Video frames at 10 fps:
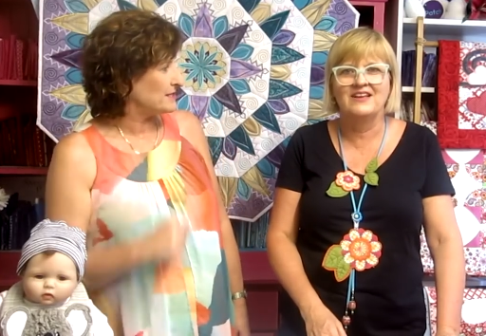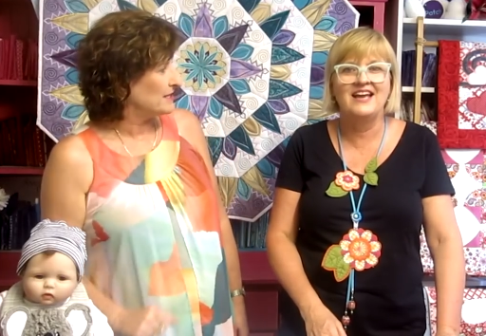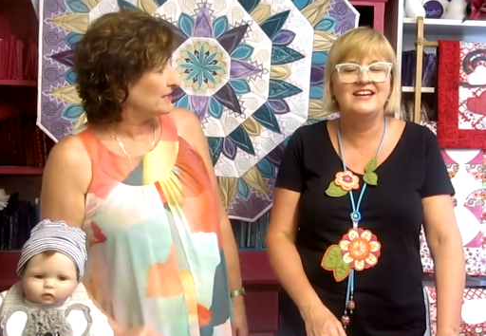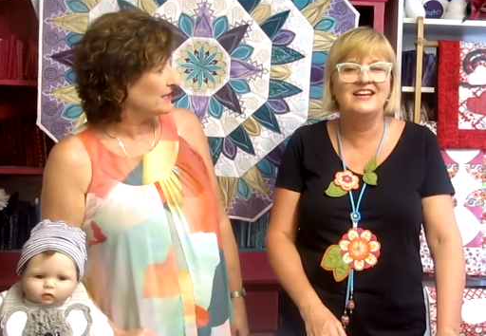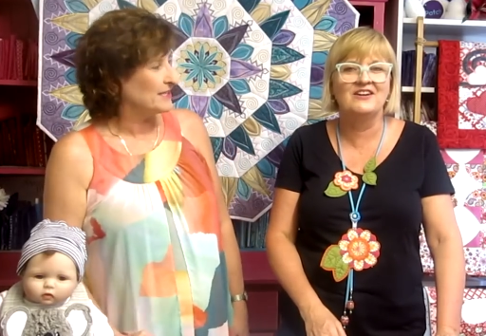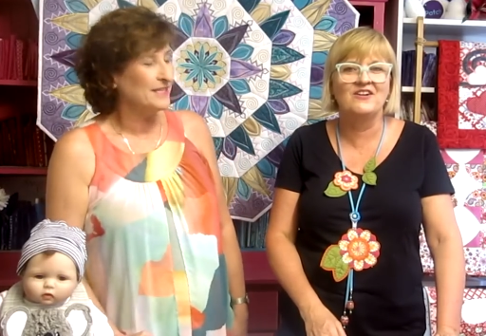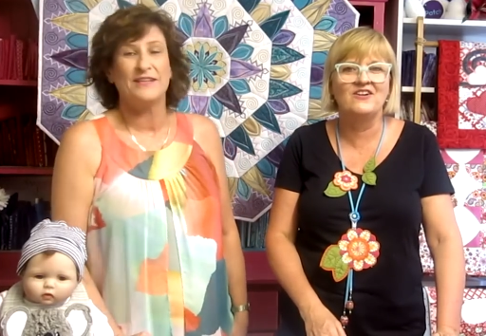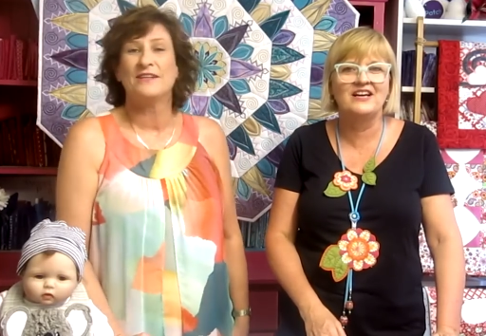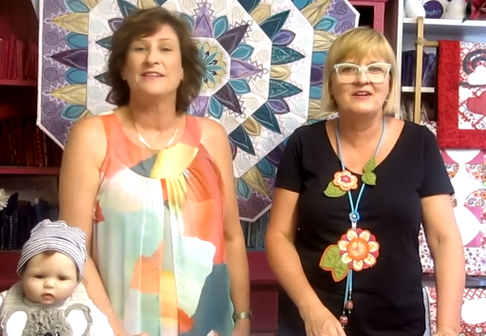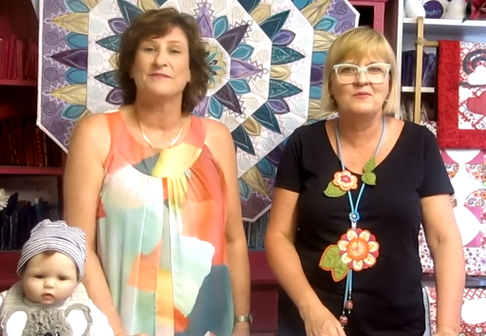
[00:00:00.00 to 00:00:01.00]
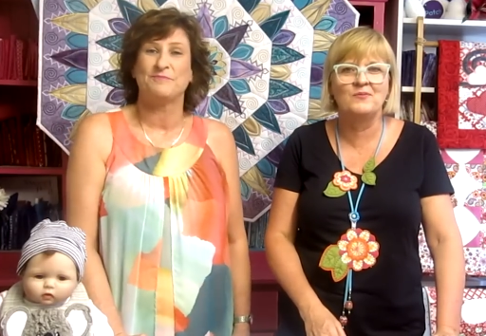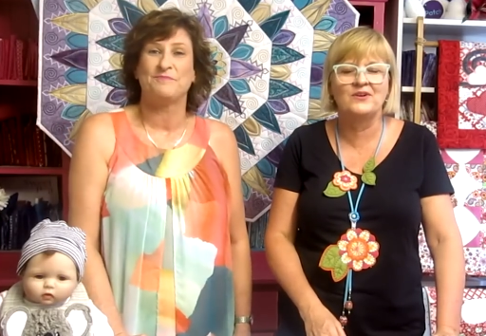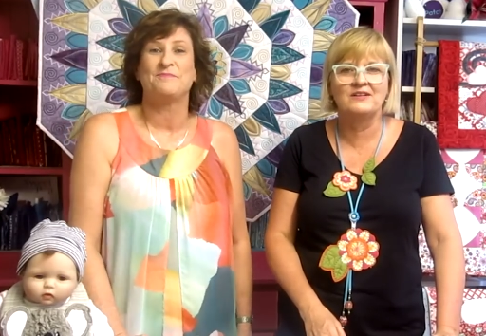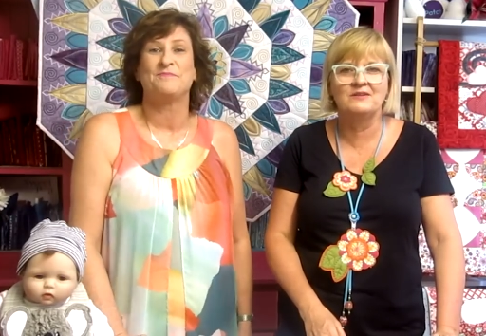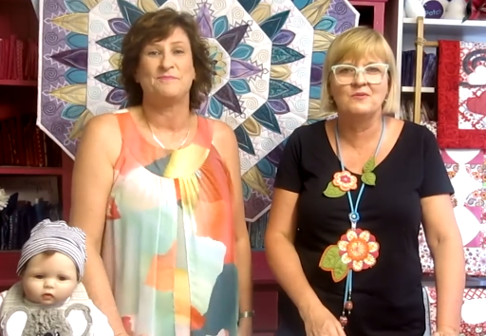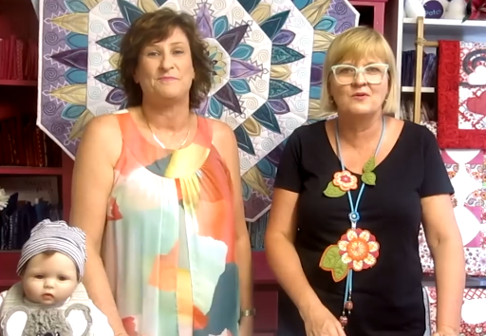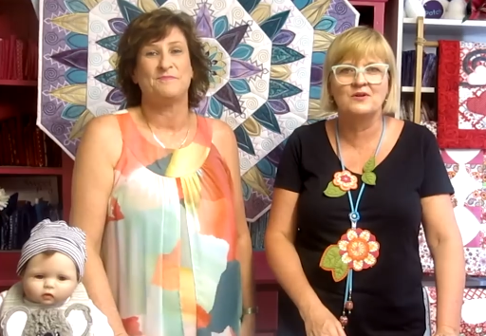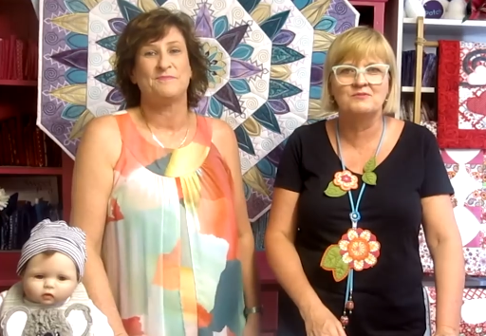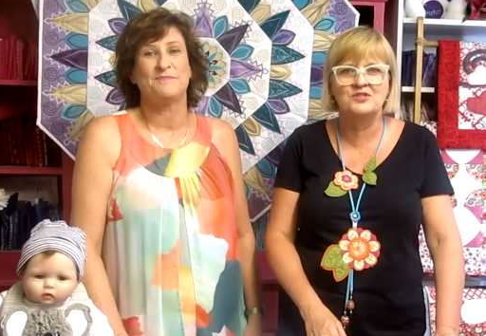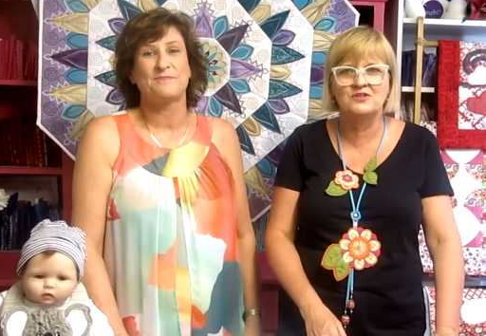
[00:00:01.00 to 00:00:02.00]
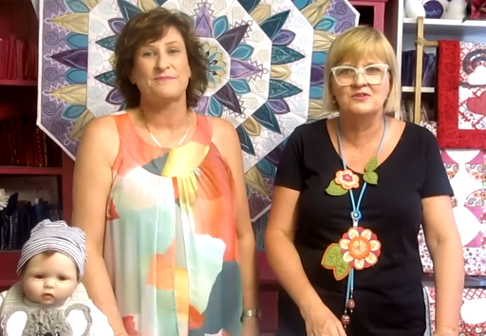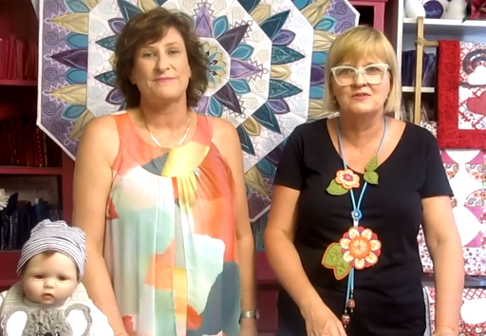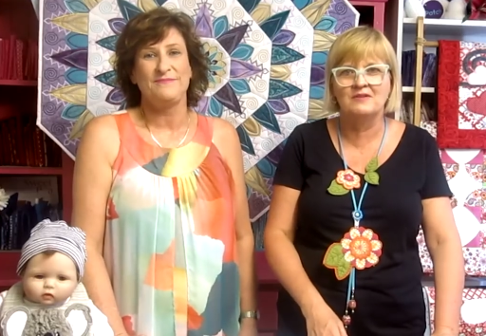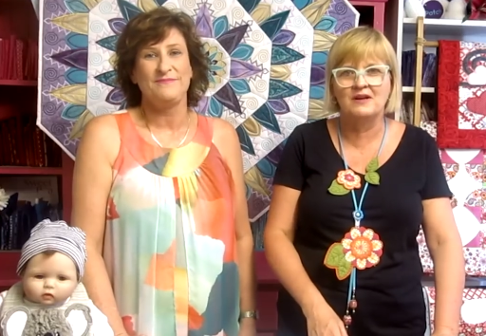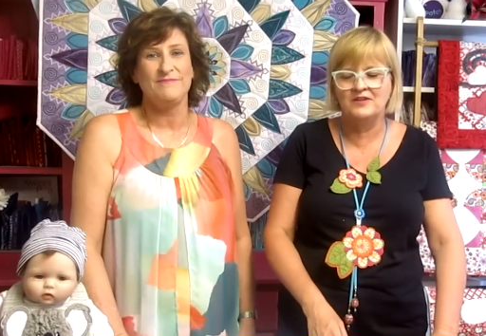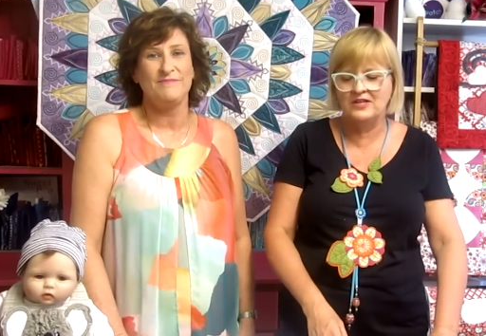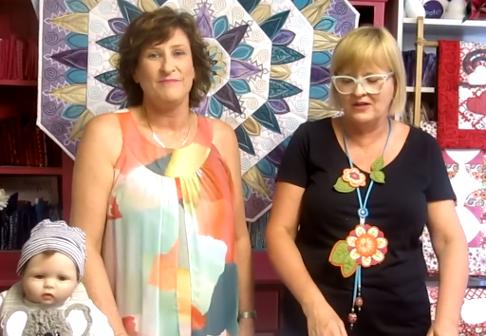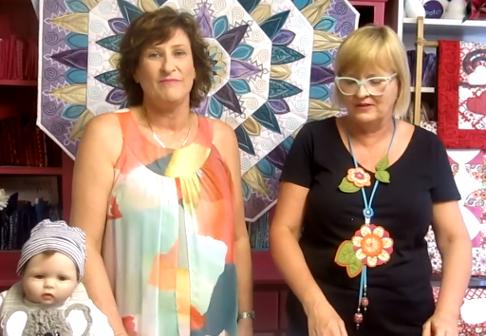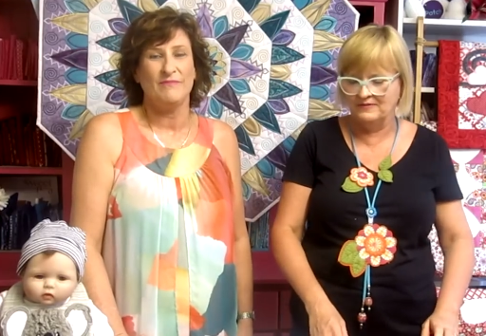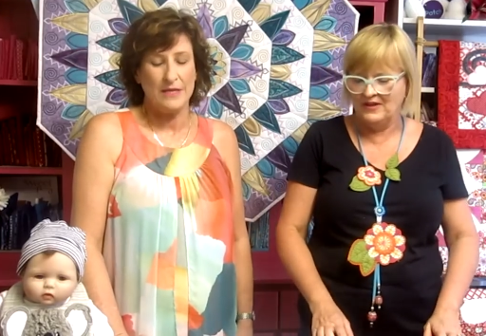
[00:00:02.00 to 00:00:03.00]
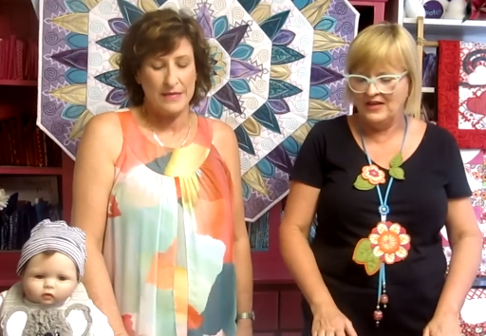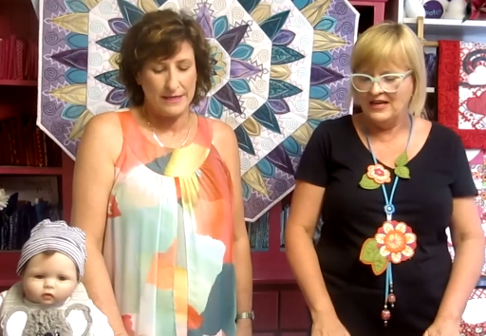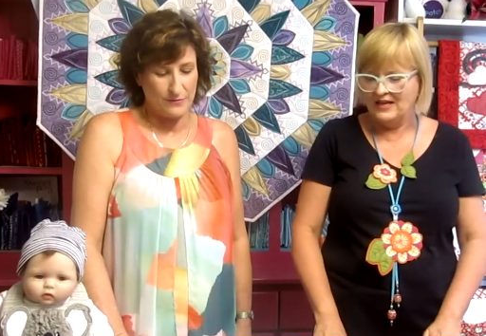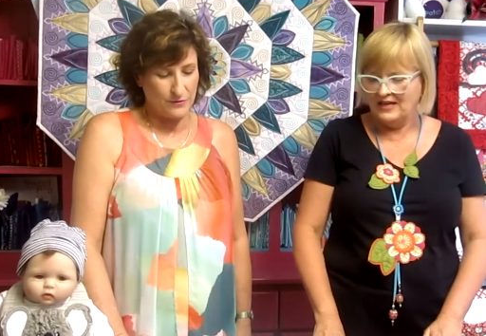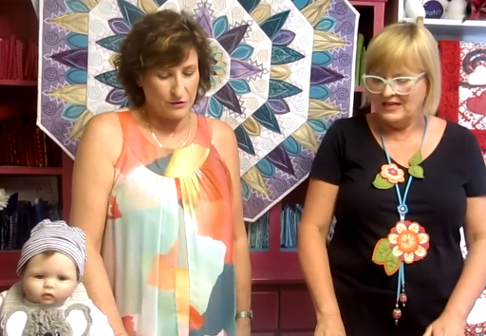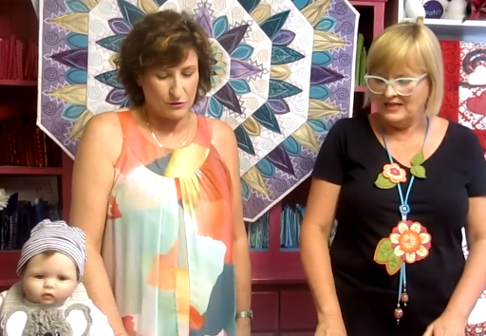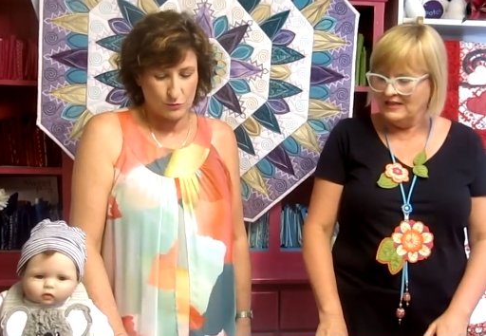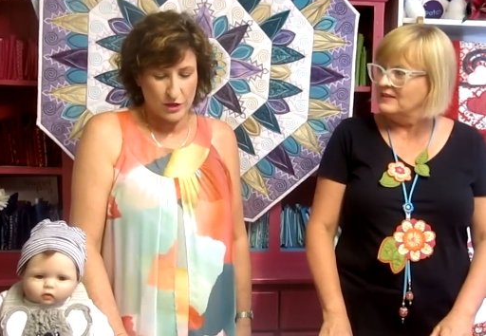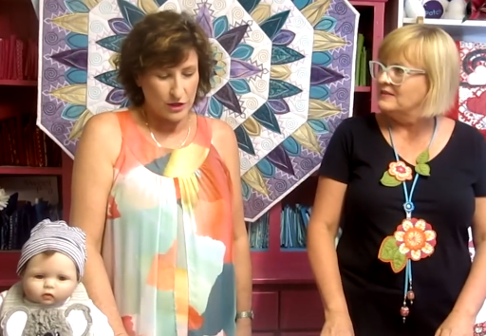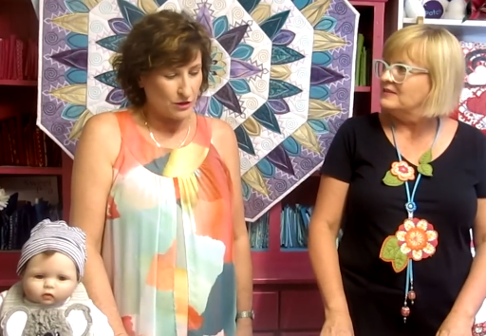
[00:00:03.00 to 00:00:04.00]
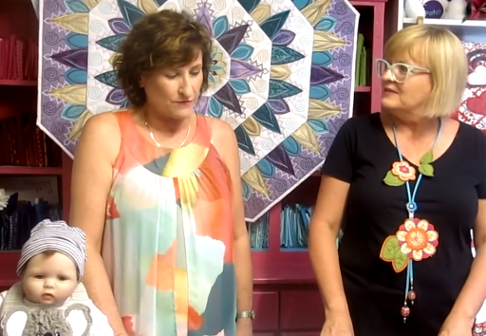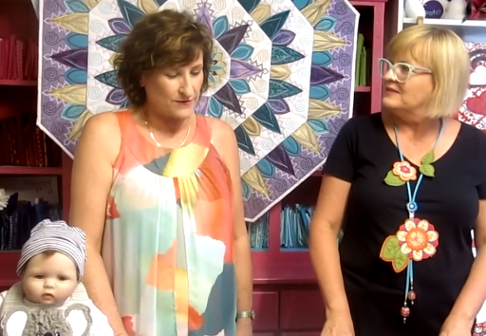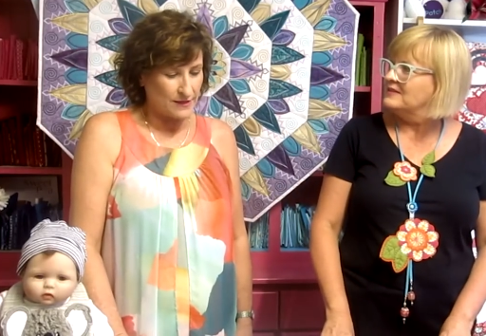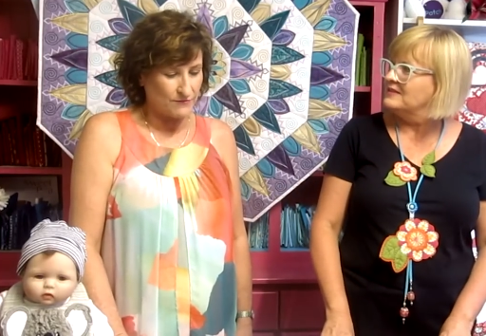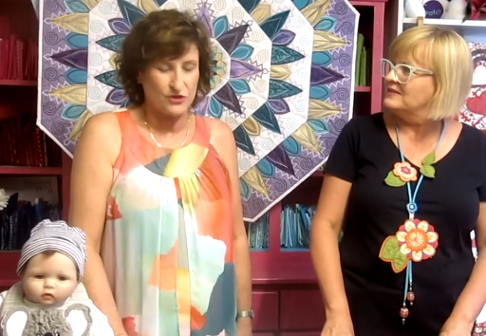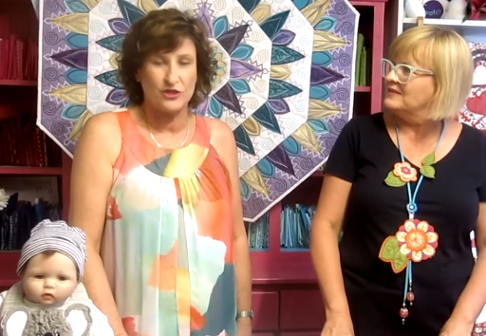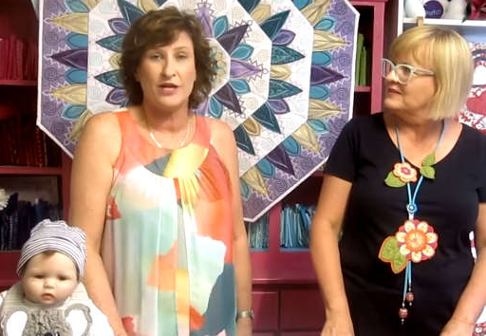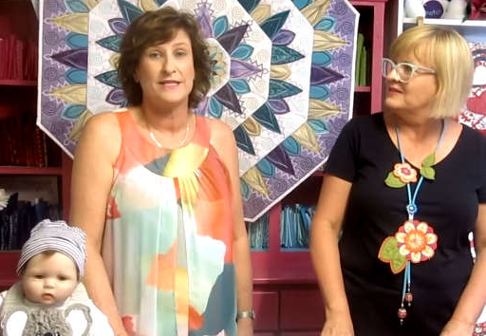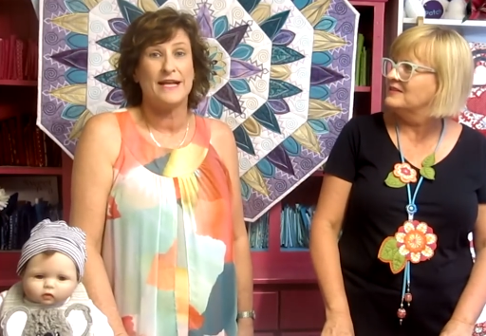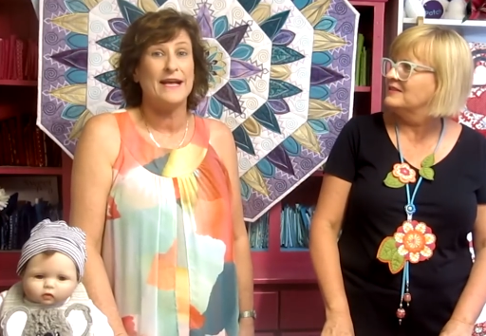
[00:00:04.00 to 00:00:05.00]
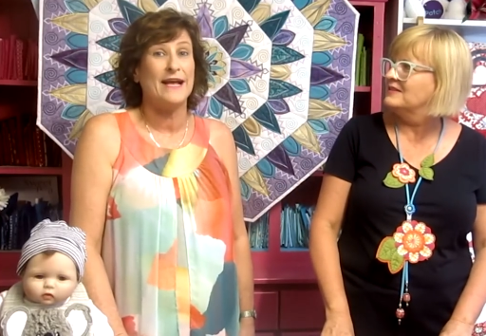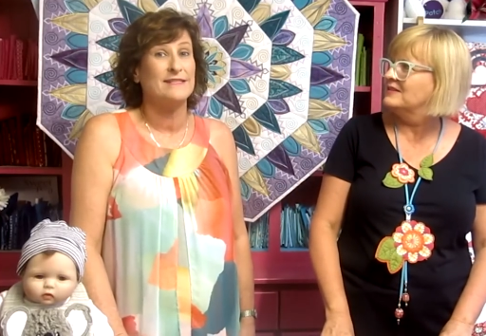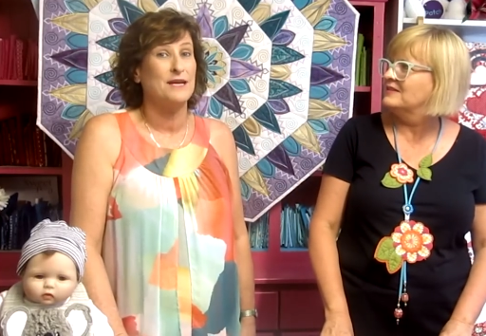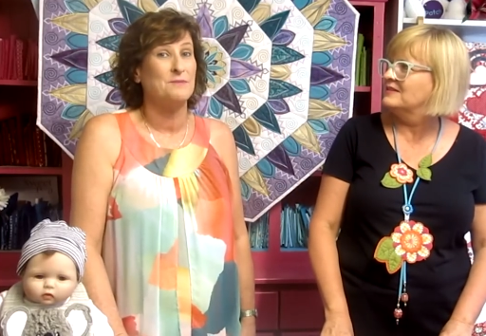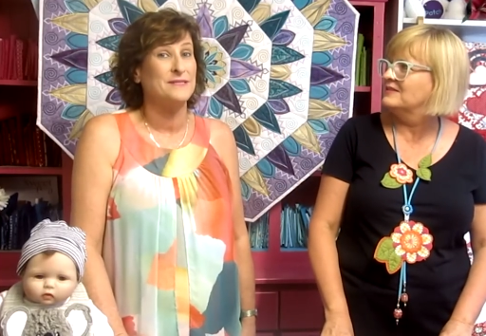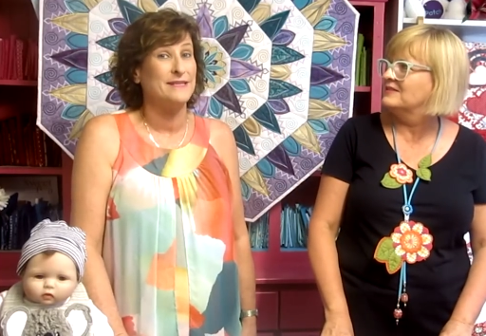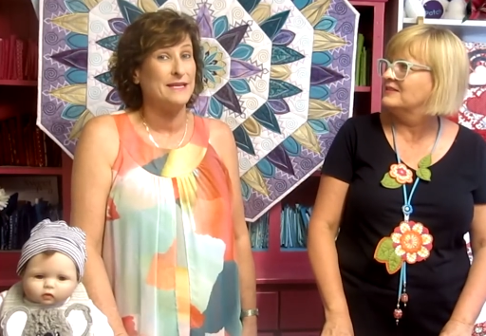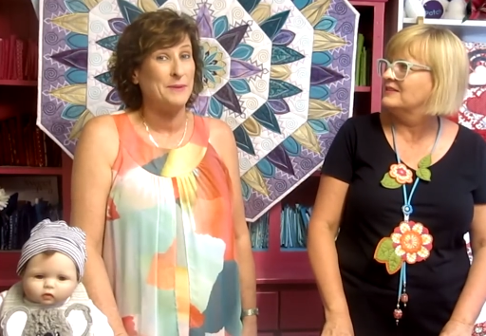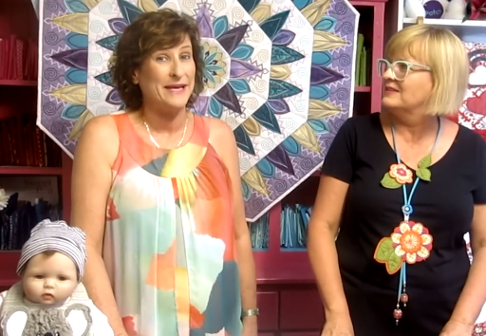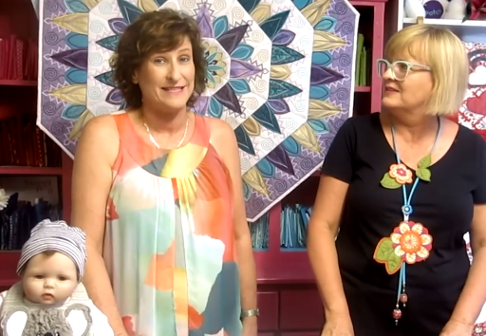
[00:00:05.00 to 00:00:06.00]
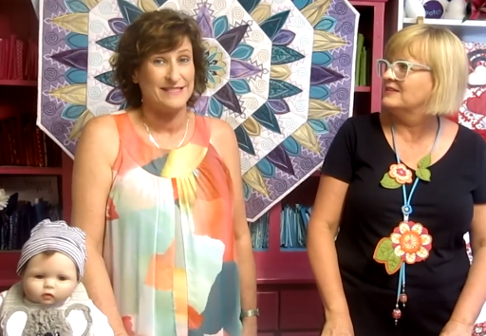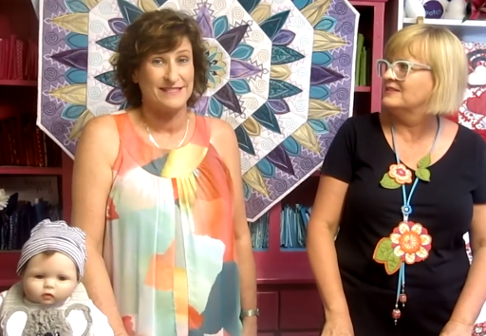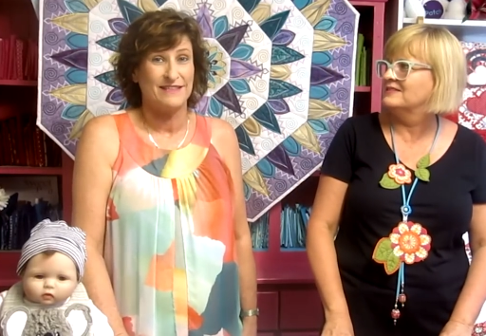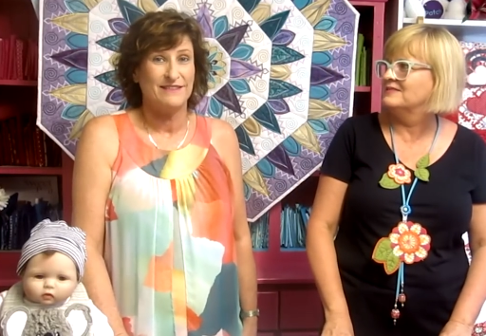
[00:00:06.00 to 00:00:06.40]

Speaker 1: Annette. Hi everybody, welcome to our video.
Speaker 2: Yeah, we've got quite a lot of stuff to show today and some sneak peeks.